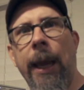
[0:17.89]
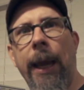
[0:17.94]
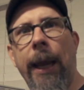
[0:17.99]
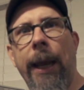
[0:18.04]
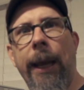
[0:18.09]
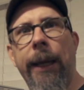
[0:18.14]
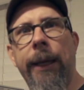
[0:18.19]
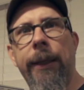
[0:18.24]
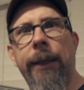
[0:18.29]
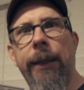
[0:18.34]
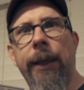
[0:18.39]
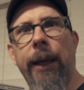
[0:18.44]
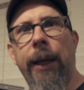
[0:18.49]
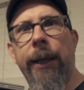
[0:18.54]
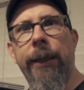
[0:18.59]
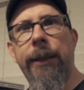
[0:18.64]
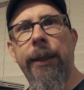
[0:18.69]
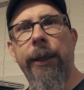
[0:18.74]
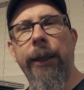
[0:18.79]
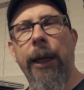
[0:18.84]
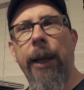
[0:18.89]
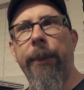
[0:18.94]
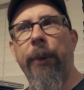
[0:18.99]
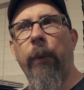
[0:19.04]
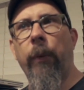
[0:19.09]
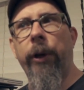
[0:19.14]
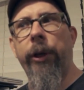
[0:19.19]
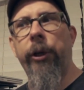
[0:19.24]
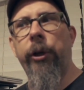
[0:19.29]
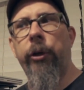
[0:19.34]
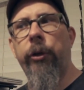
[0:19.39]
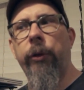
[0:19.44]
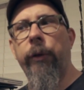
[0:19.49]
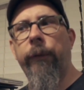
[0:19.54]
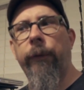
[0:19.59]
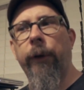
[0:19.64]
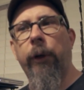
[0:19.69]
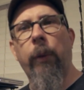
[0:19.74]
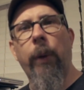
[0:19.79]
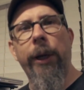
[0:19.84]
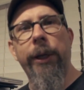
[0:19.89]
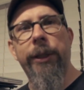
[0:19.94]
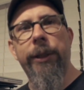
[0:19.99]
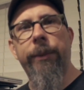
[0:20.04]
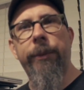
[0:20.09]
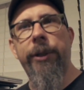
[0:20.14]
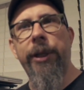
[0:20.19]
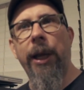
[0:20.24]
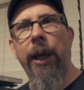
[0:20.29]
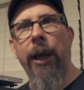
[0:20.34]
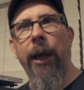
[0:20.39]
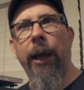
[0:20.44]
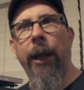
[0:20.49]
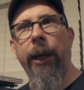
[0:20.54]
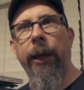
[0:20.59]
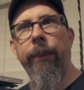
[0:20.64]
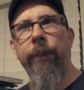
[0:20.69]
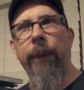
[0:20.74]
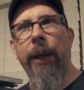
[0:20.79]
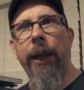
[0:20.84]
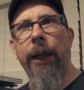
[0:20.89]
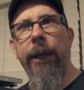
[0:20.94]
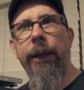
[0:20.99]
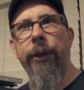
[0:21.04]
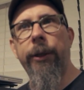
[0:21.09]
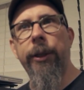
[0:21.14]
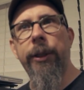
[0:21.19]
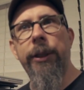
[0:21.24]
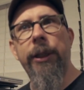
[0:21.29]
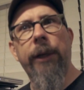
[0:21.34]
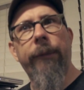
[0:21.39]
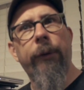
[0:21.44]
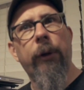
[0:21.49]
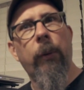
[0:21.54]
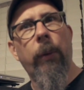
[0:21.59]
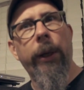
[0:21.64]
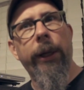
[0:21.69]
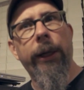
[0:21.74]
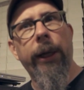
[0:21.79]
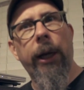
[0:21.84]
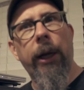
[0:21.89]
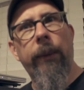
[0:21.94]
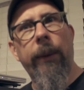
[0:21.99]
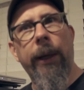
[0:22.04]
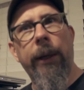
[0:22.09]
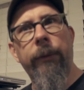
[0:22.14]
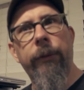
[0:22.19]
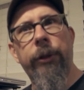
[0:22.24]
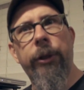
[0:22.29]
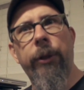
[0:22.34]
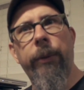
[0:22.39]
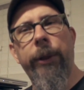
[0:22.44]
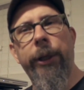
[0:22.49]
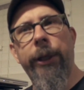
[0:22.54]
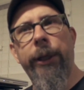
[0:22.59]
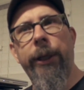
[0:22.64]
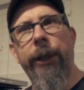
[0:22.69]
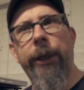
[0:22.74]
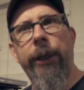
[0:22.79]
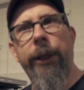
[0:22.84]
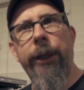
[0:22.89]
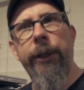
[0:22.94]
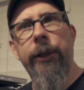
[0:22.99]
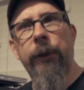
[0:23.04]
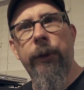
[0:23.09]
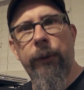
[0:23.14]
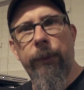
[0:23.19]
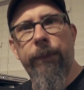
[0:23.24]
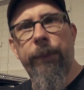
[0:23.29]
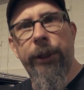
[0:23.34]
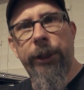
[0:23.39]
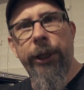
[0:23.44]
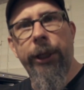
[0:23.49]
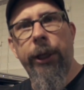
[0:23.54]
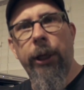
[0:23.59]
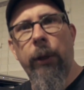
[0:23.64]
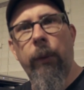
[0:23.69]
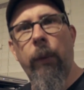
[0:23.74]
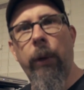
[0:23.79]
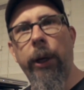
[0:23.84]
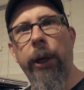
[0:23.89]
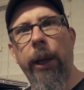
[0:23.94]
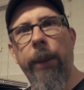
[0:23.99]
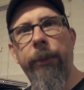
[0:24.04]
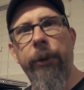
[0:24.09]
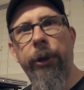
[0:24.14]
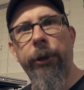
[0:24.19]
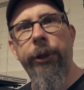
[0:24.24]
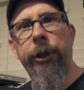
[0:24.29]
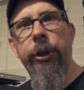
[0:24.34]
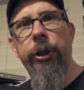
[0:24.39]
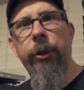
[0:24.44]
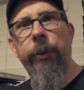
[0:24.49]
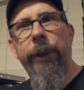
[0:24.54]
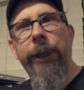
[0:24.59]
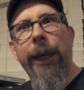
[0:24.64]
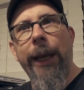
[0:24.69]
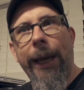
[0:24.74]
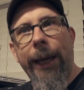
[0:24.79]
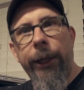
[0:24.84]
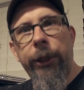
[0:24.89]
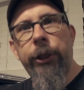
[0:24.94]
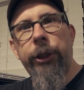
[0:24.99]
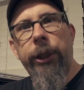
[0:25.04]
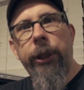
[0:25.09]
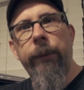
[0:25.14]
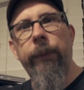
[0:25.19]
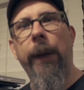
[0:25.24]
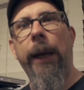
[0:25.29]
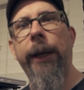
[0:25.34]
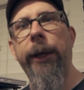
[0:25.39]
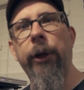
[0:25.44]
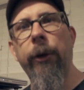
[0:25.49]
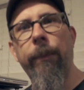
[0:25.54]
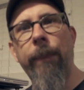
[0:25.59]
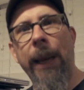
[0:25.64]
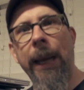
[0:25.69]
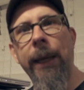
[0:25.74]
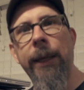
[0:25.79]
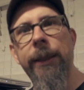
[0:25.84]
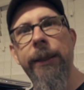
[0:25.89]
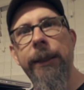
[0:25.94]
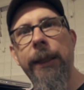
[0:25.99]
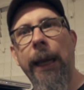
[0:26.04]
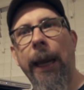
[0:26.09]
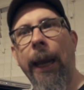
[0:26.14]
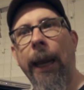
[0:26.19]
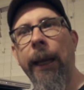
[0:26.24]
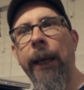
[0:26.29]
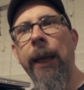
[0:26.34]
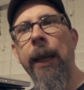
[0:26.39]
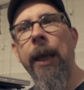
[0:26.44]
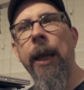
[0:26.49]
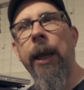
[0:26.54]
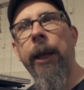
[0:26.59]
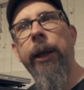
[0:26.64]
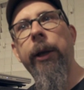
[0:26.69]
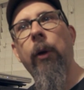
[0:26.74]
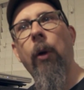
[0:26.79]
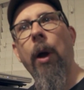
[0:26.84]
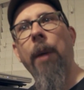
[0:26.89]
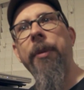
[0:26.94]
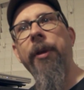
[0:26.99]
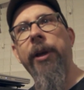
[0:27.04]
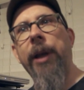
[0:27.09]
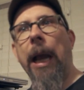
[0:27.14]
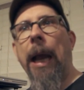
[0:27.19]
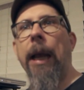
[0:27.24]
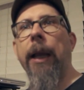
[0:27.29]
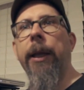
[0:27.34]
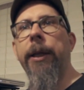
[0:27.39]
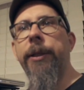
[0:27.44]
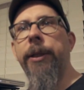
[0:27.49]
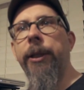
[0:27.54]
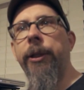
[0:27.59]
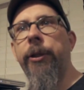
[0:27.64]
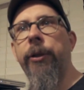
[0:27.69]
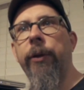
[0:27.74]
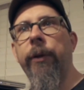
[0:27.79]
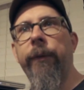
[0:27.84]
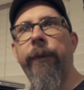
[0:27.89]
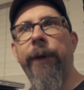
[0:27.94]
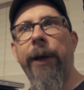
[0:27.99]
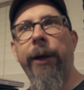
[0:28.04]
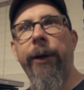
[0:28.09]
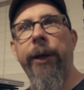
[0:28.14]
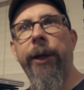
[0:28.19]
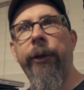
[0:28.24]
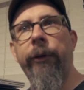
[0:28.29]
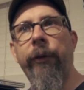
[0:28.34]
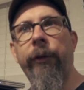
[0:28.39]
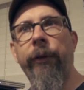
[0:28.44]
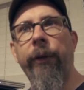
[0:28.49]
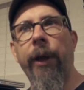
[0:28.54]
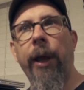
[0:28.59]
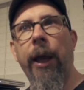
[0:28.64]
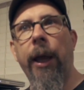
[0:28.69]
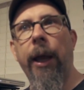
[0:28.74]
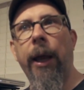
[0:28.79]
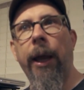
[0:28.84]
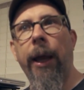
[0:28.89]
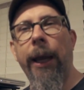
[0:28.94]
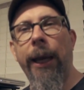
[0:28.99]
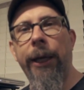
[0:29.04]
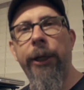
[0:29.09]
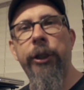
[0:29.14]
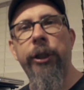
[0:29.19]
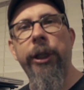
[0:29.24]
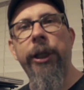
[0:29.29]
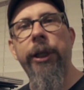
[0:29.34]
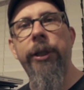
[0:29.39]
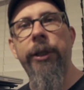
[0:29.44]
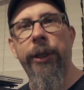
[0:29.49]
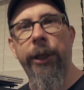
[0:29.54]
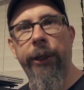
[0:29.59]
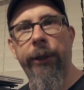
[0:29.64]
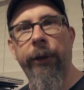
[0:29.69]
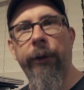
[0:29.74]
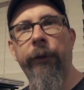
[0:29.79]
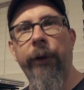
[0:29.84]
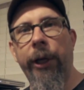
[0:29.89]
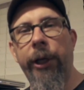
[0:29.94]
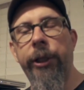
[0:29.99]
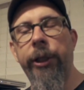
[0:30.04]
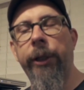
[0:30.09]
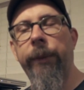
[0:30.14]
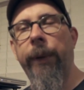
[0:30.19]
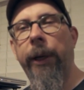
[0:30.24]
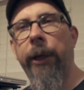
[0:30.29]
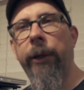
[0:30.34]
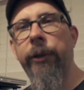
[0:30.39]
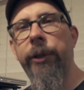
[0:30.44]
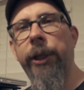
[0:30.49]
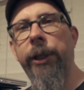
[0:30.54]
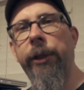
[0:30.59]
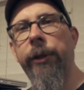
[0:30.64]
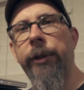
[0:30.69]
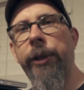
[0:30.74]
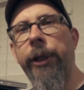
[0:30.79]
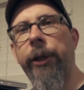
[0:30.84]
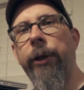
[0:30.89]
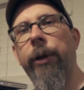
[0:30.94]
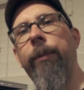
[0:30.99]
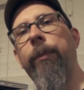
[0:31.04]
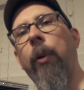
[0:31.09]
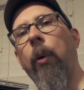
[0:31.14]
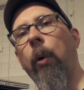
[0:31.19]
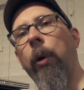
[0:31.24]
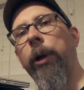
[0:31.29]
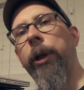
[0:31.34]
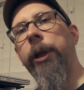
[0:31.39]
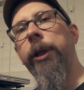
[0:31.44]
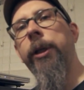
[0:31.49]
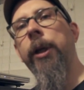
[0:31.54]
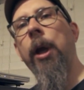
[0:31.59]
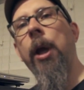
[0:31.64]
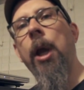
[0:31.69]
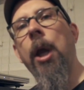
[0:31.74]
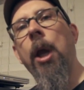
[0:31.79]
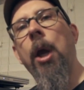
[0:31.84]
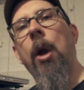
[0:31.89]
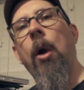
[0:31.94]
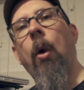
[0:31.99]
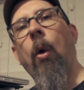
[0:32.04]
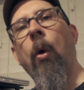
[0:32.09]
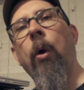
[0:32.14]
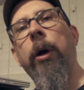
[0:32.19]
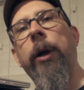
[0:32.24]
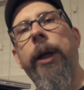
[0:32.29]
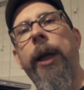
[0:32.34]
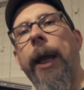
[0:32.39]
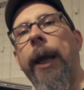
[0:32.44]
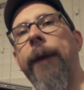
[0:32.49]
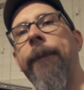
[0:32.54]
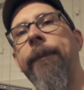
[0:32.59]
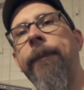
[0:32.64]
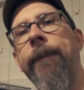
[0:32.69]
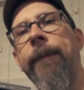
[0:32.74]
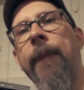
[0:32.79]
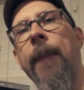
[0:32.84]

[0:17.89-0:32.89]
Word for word: And uh, it's something I've been wanting to do for quite some time and just never quite got around to it. And in this particular one, I'm going to do an H D radio band scan and go up the dial listening to various uh, H D signals, H D radio signals here in Portland, Oregon.